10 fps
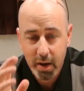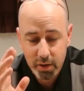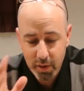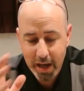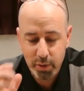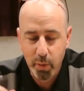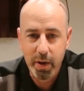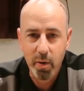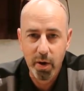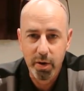So that's what
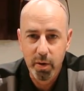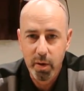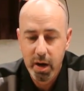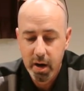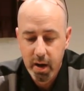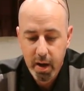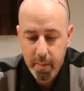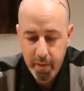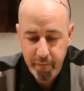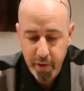we're going to do here.
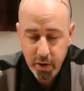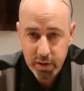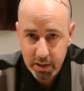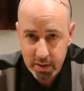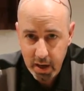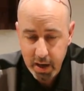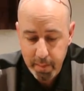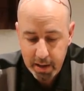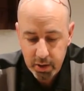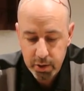But first, let's tell you
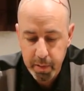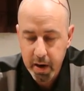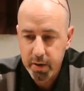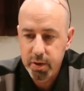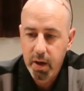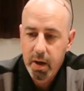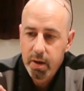about the spirits.